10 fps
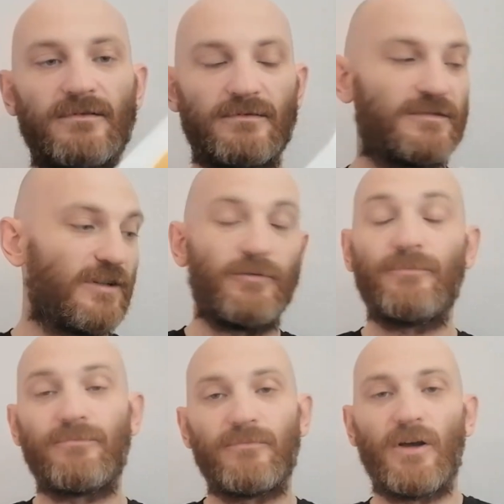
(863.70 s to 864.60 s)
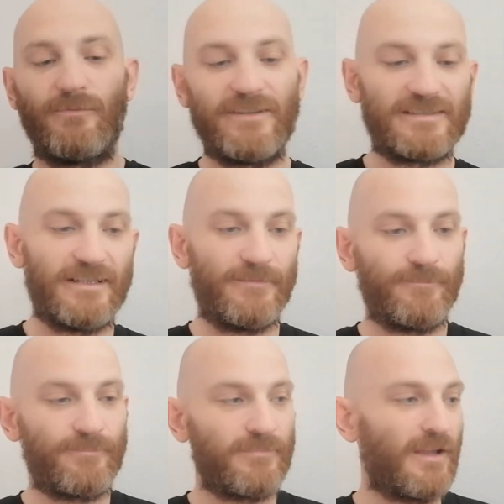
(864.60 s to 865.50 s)
so obviously
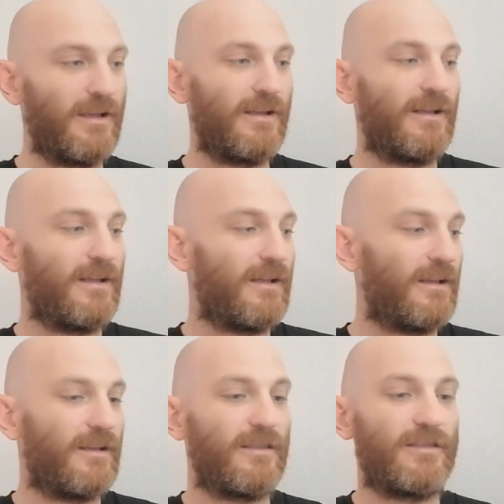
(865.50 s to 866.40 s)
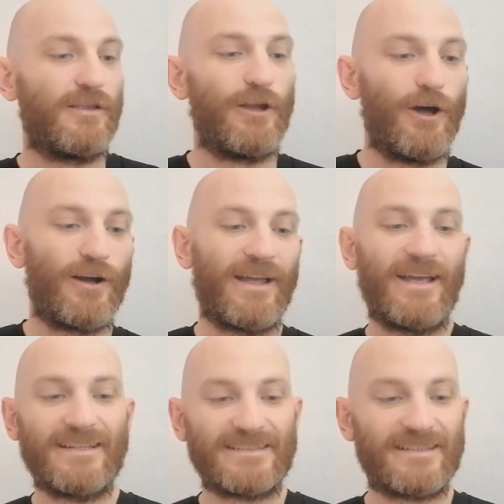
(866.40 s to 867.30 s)
the log
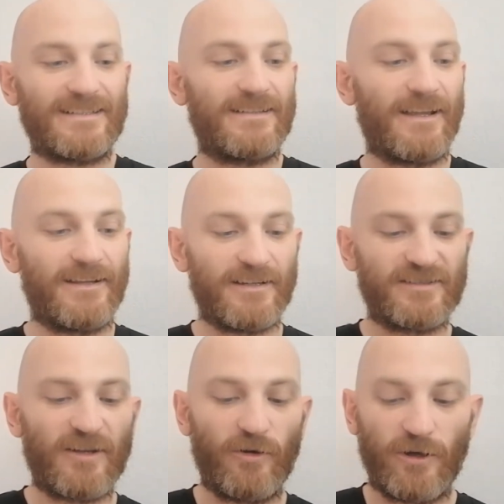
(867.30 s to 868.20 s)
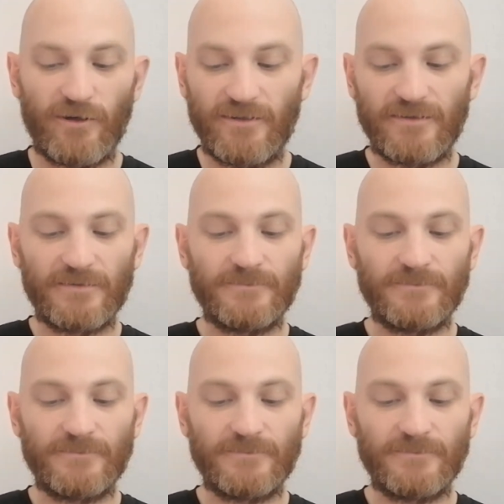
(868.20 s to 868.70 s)
has taken a toll on it.